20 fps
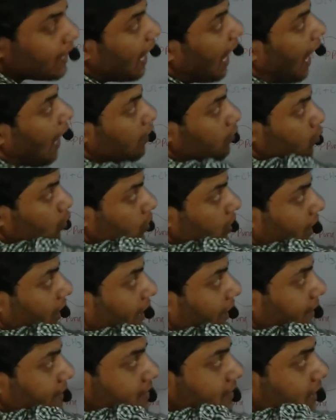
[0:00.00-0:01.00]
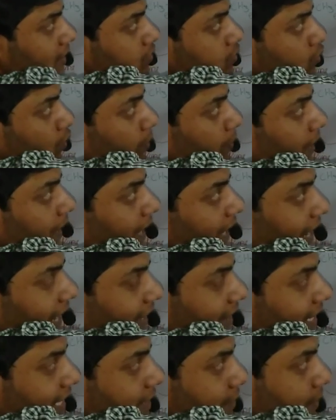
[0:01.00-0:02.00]
Although the cut is also made
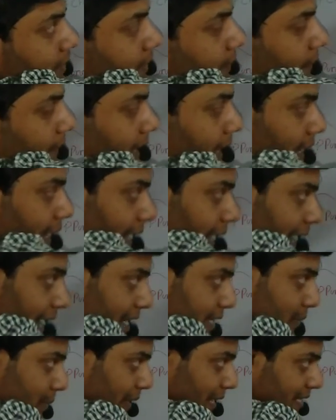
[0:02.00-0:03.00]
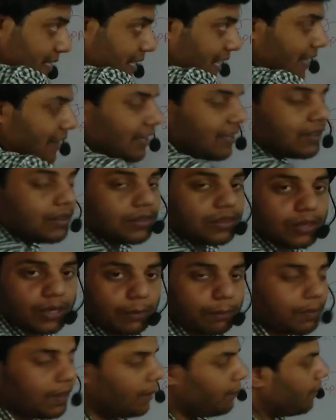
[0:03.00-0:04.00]
at that specific area as well as at the
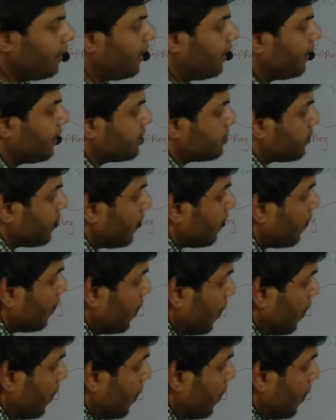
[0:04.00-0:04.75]
3' end as well.